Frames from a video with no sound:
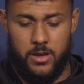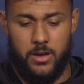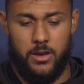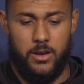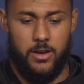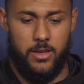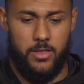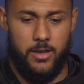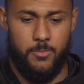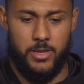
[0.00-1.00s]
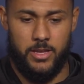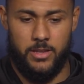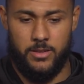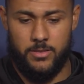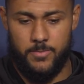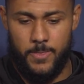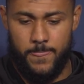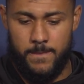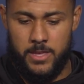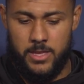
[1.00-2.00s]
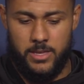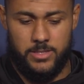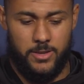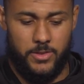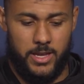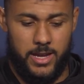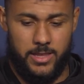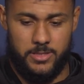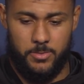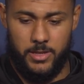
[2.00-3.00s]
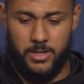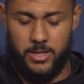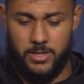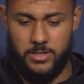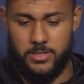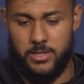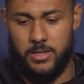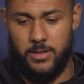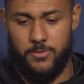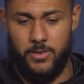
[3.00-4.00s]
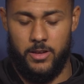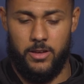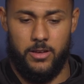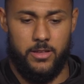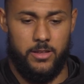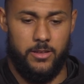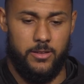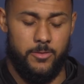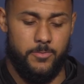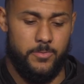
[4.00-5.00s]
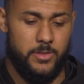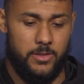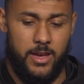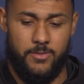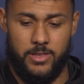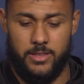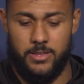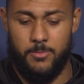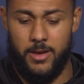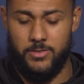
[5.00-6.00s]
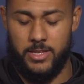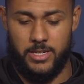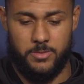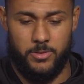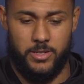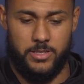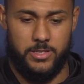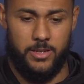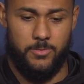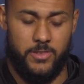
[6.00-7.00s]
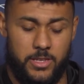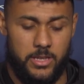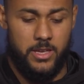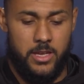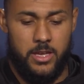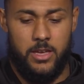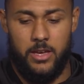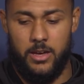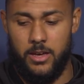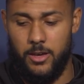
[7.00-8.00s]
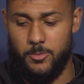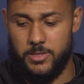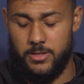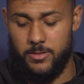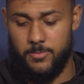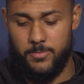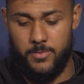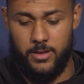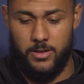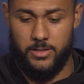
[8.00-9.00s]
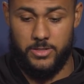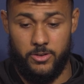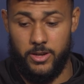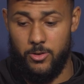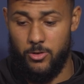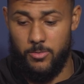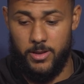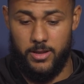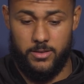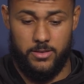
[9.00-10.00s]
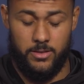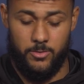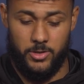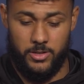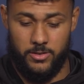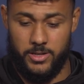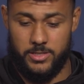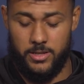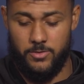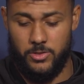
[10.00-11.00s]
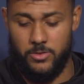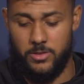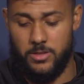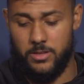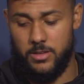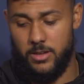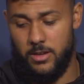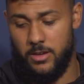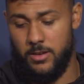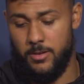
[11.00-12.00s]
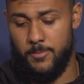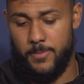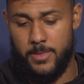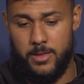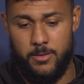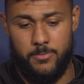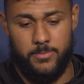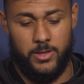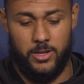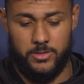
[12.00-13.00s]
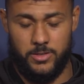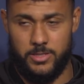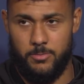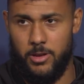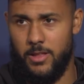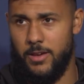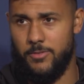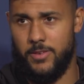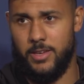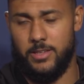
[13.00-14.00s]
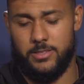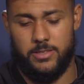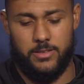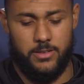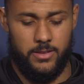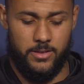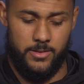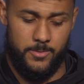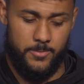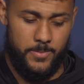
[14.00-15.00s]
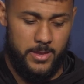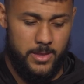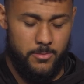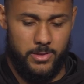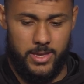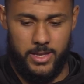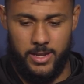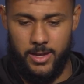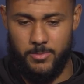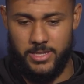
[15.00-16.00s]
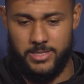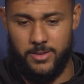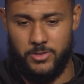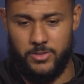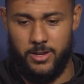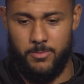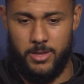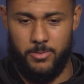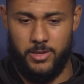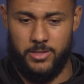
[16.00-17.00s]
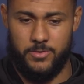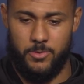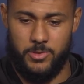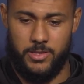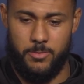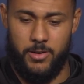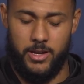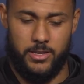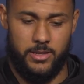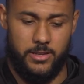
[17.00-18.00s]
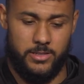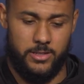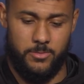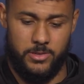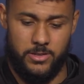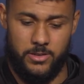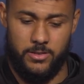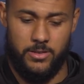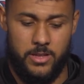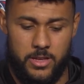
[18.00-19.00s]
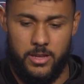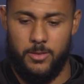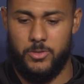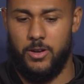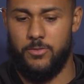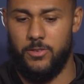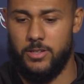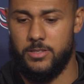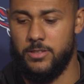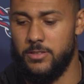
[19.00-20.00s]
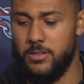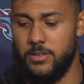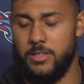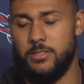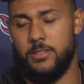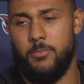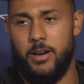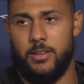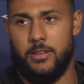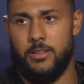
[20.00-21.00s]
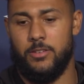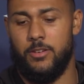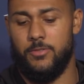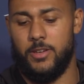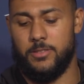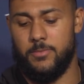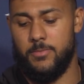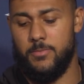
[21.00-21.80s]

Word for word: Uh, I mean, he's definitely a guy that's played a lot of years in the N F L, um, so having him having that experience definitely uh, helps him. Uh, a great quarterback, uh, one of the greatest to ever do it. Um, he also gets the ball out fast. Um, but yeah, no, I mean, he's definitely trying to make plays from within the pocket, and it's going to be, you know, up to our front to, you know, get into the pocket and, you know, affect him.